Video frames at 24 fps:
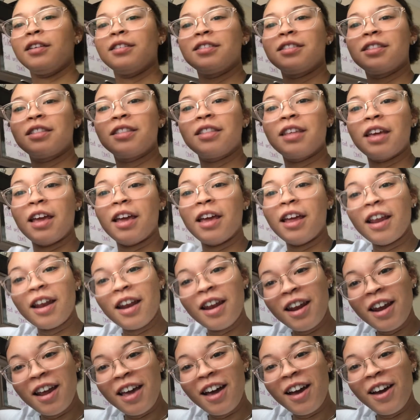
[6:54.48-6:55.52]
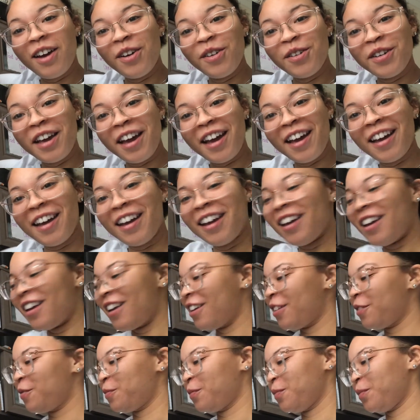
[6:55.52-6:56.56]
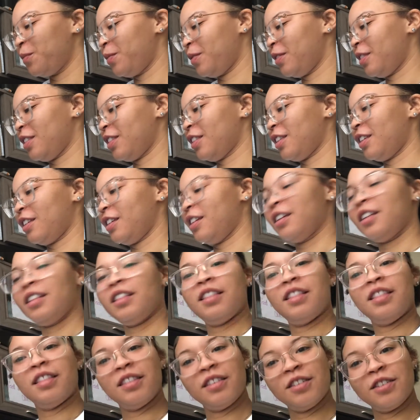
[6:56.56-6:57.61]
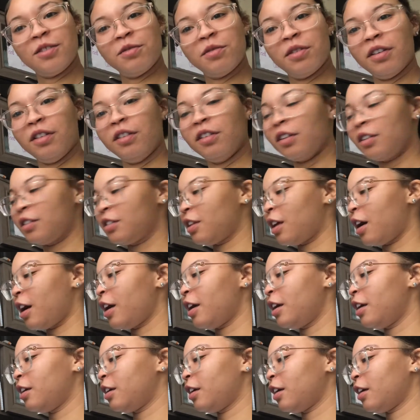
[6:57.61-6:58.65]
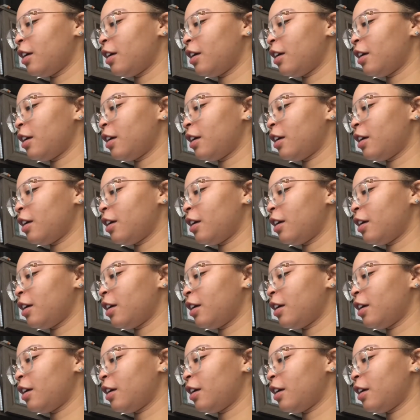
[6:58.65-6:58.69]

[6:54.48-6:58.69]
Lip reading: thin, okay. That's what it looks like.